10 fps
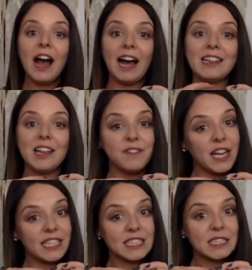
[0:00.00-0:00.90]
I love
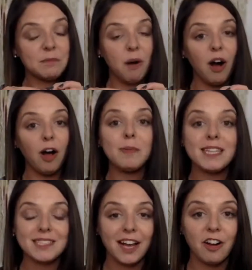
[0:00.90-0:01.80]
that it's small
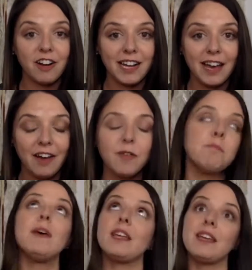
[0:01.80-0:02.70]
because I already have a
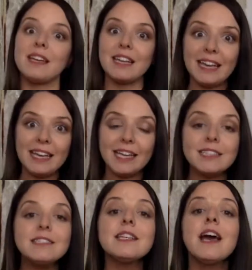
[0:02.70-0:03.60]
million
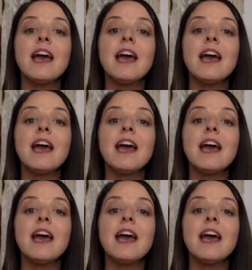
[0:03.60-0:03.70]
keys,